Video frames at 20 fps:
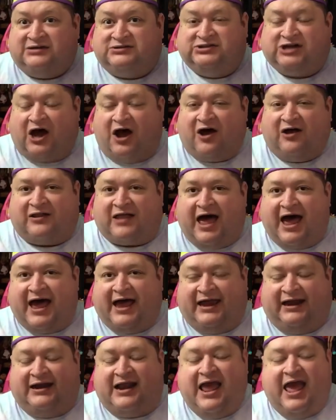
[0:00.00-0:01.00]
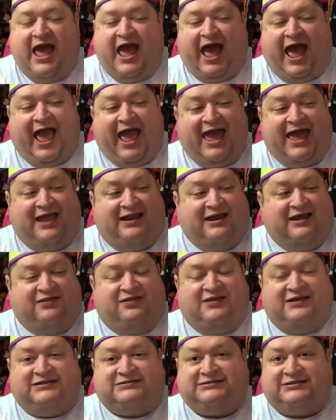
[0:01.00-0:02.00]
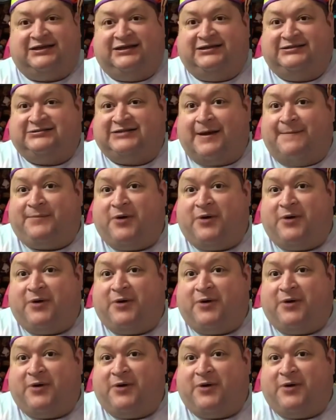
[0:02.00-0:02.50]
doll line. And this is